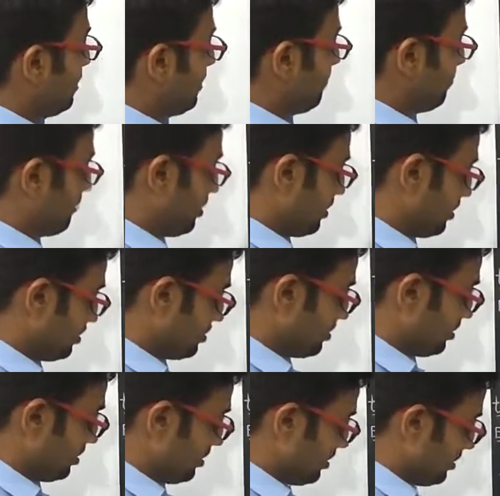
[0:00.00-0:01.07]
numbers,
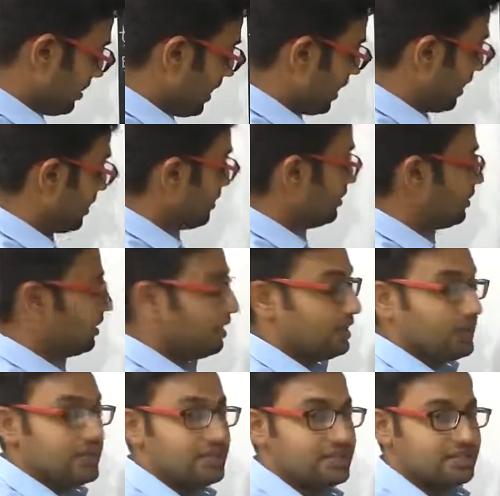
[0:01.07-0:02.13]
then
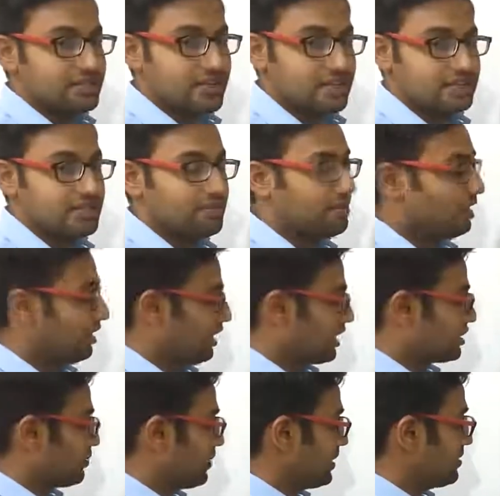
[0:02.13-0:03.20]
its decimal
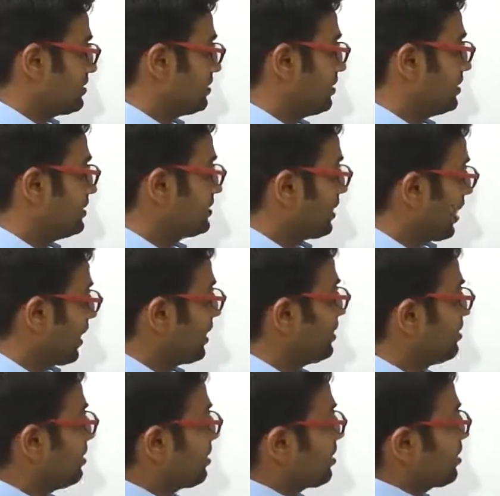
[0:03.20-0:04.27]
expansion is either